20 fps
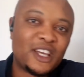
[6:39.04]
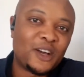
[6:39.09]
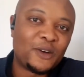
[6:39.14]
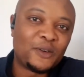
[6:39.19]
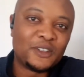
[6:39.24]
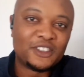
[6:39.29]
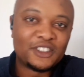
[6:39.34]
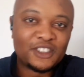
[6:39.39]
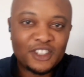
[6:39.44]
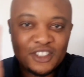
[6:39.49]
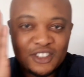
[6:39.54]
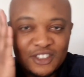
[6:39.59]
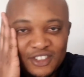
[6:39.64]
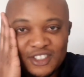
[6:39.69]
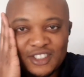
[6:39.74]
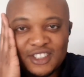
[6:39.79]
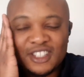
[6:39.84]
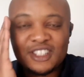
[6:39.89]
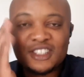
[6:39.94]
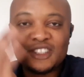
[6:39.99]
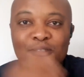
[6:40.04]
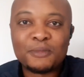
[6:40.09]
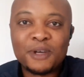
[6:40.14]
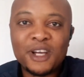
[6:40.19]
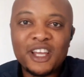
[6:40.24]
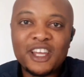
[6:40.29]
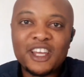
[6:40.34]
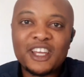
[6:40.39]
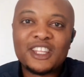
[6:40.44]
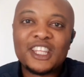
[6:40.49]
mean, that one is going to stick to
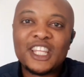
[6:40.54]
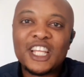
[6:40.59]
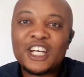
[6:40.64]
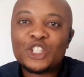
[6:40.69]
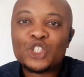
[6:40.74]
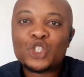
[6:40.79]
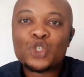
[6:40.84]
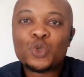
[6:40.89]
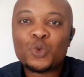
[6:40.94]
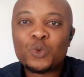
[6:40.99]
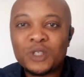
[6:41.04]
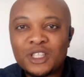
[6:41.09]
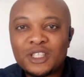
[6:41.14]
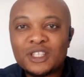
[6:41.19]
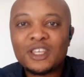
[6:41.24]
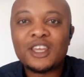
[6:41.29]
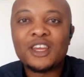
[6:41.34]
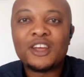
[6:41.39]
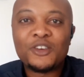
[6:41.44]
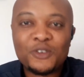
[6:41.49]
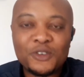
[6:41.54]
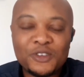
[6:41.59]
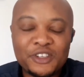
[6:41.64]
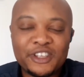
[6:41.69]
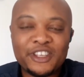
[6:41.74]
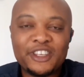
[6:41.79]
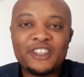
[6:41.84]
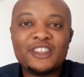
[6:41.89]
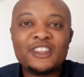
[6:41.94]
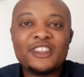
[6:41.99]
my head now. Sweet
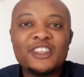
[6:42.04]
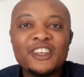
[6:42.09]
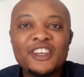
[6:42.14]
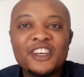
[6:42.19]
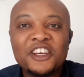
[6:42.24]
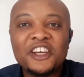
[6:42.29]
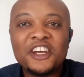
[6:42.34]
kerosene.